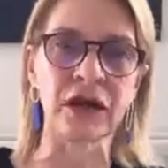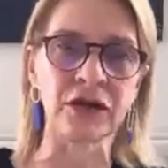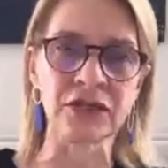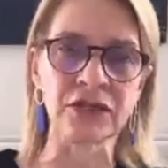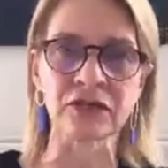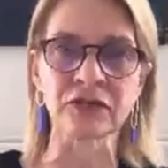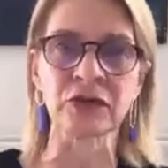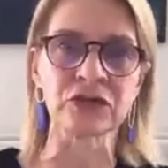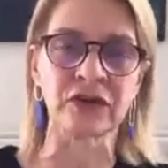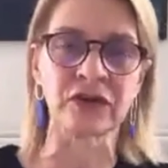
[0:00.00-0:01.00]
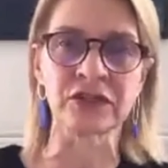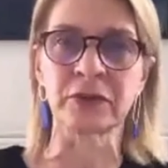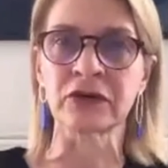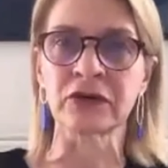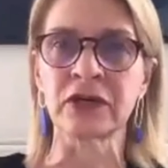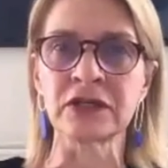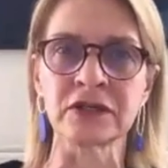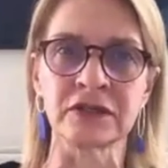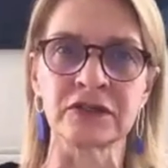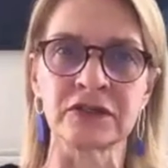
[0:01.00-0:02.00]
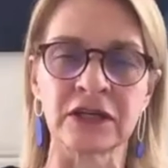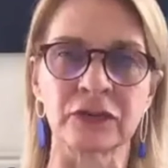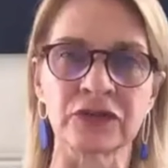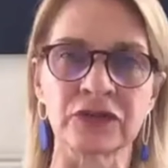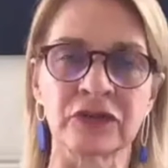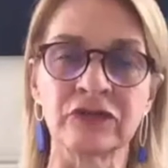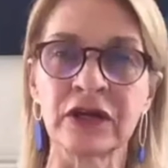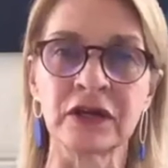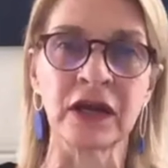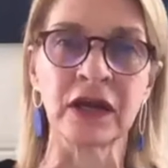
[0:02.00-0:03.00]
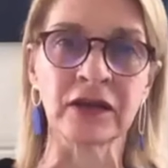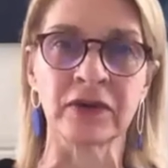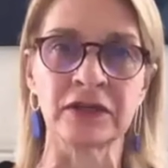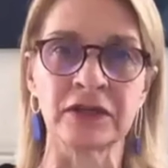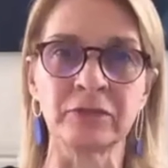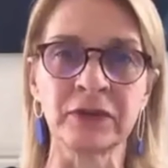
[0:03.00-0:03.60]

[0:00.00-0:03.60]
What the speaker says: ourselves motivated by creating these networks and finding like-minded